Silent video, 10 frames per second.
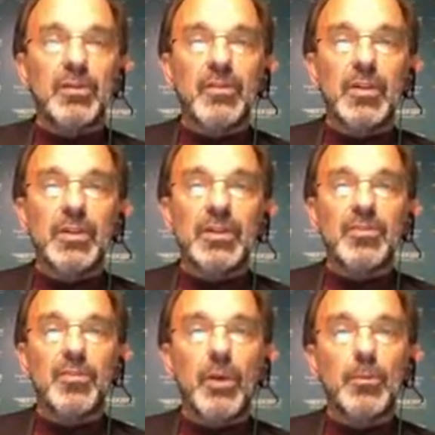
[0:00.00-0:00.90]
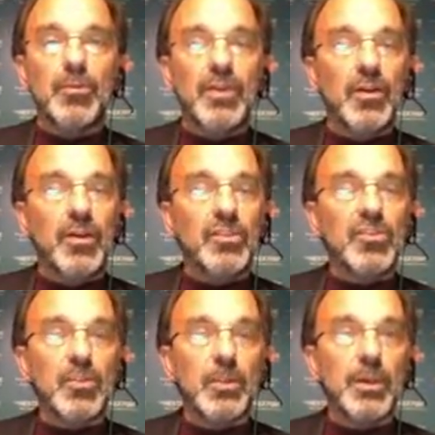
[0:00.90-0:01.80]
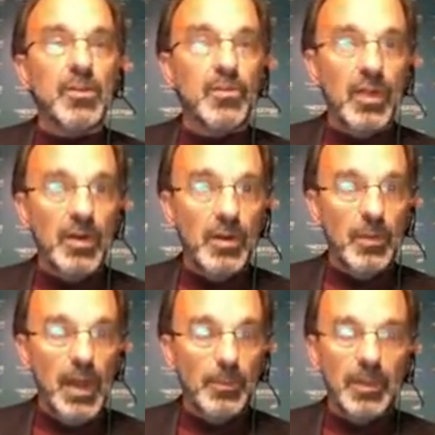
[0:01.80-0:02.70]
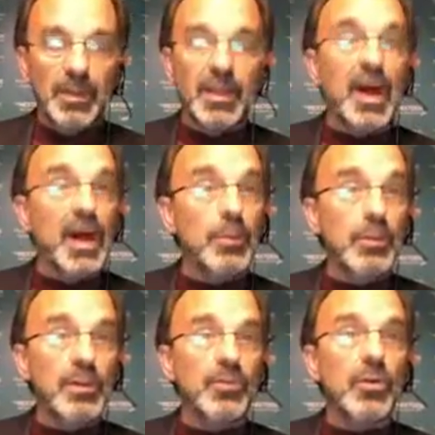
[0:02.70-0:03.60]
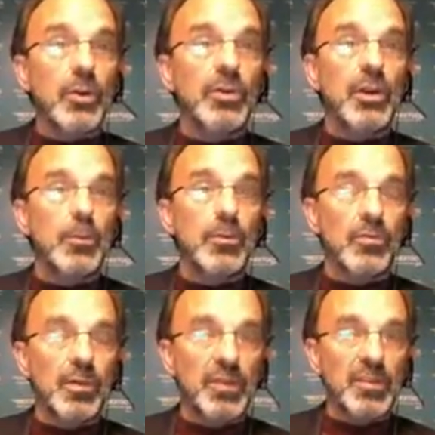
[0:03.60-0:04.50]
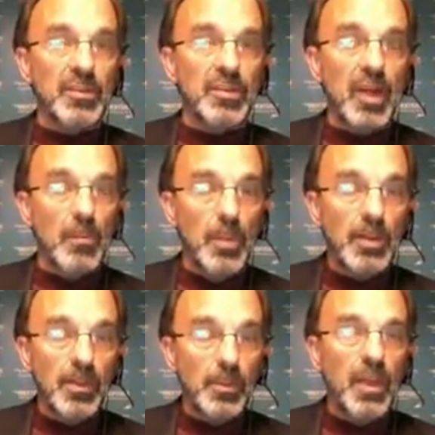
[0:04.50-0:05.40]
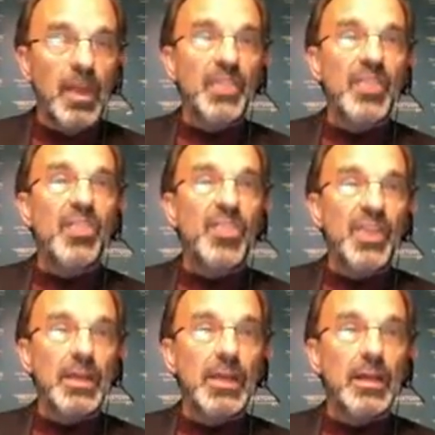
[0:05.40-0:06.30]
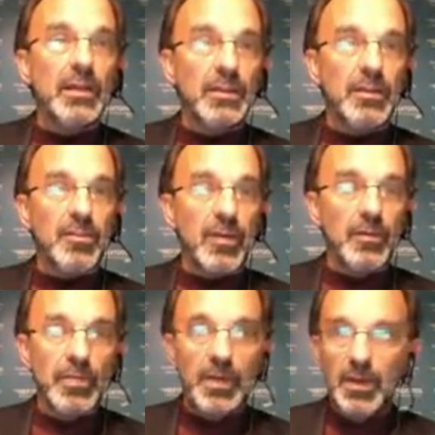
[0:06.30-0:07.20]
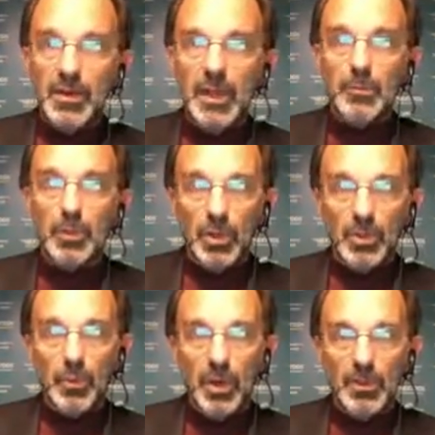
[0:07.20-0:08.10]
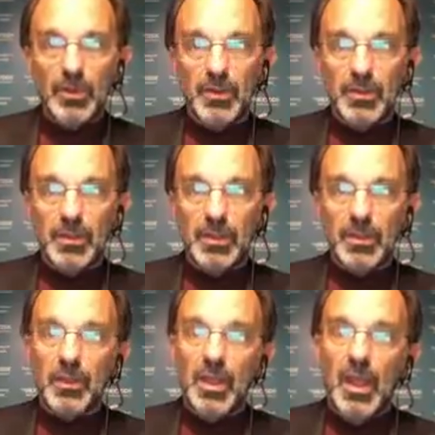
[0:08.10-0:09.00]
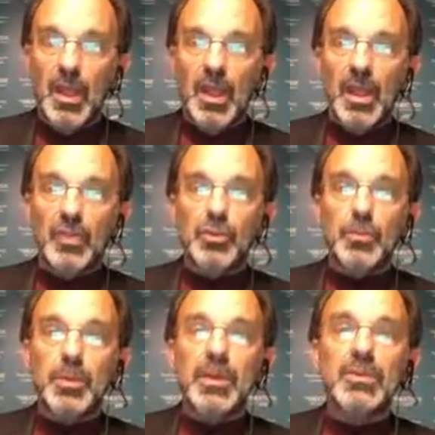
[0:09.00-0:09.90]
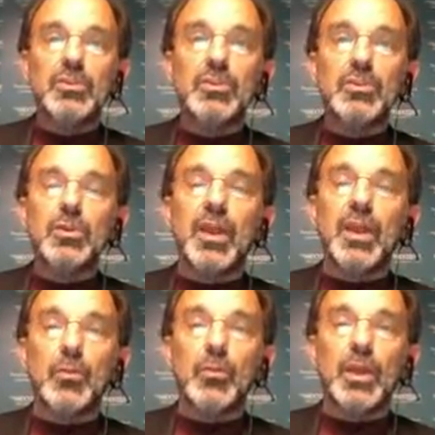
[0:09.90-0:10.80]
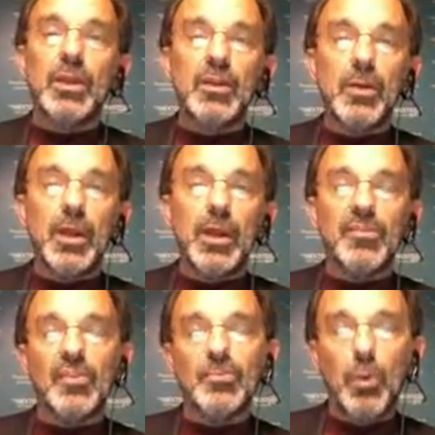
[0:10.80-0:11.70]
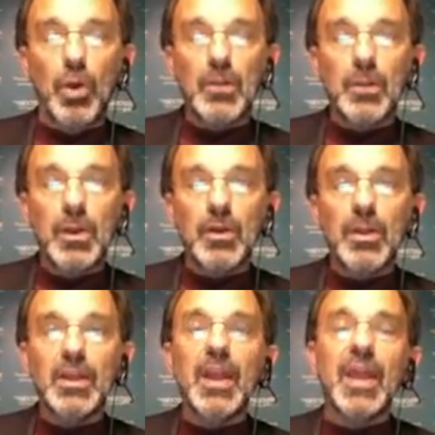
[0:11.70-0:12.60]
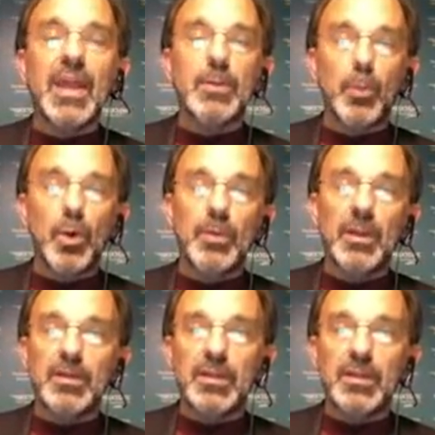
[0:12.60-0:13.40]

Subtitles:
virulent form of caries that spreads very rapidly, I believe, for a number of reasons, among them the thinness of the enamel on primary teeth. As you begin to look at radiographs of primary and permanent